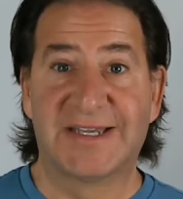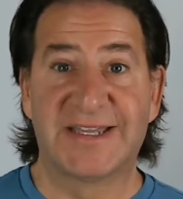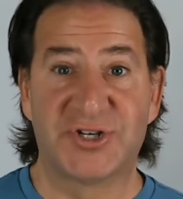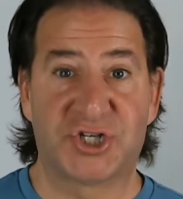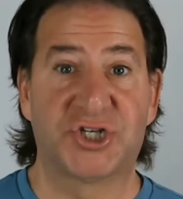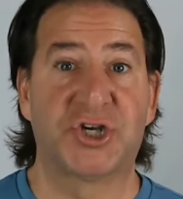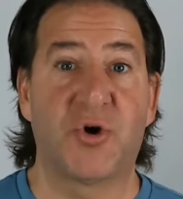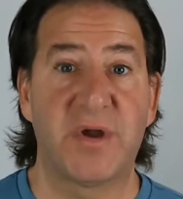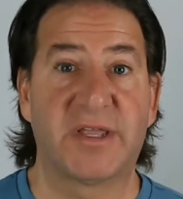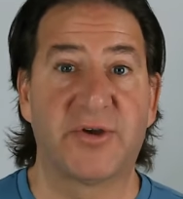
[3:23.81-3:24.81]
is
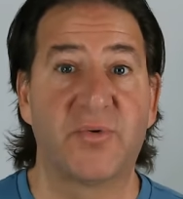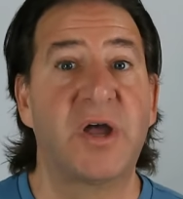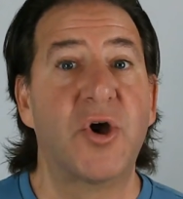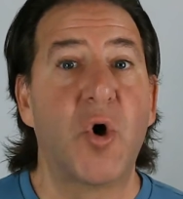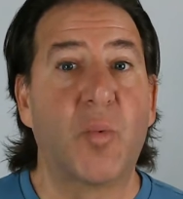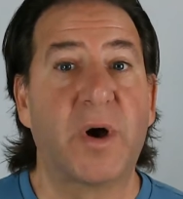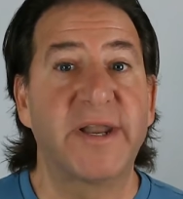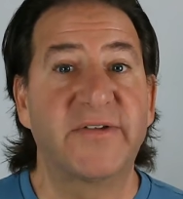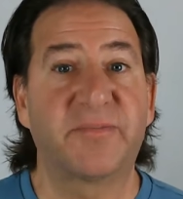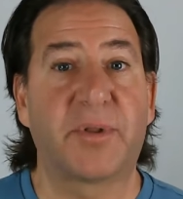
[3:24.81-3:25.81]
showing you what
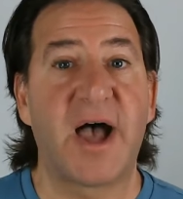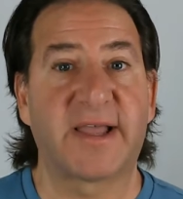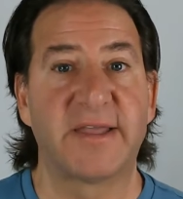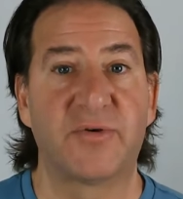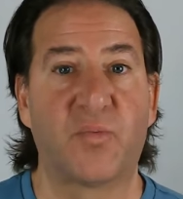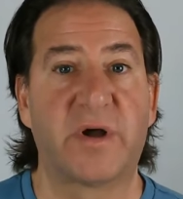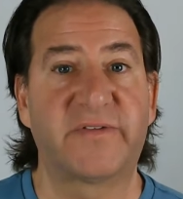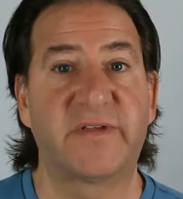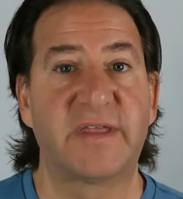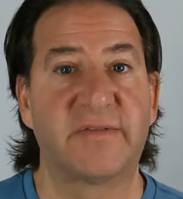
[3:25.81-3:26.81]
is blocking you,
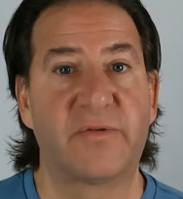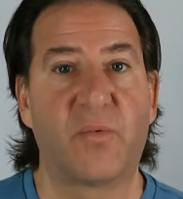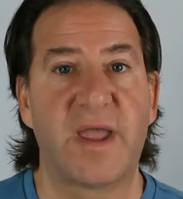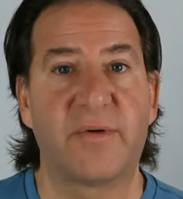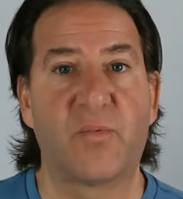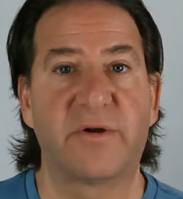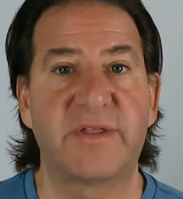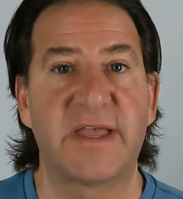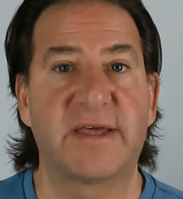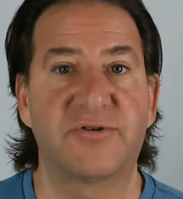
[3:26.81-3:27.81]
what's in the way, where
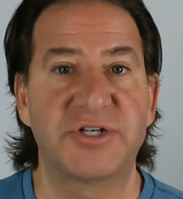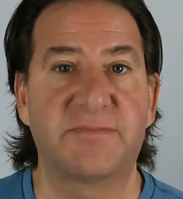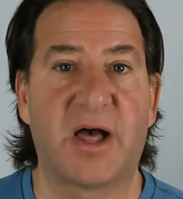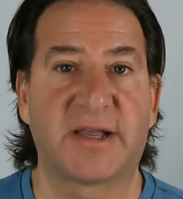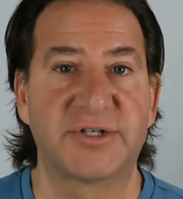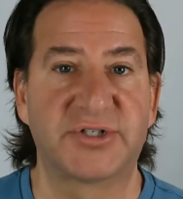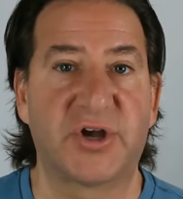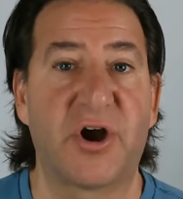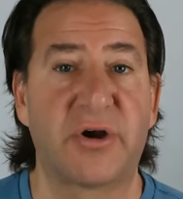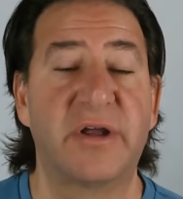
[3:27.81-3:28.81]
the energy blockages
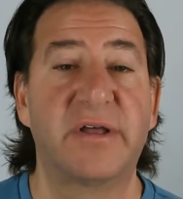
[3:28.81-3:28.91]
are.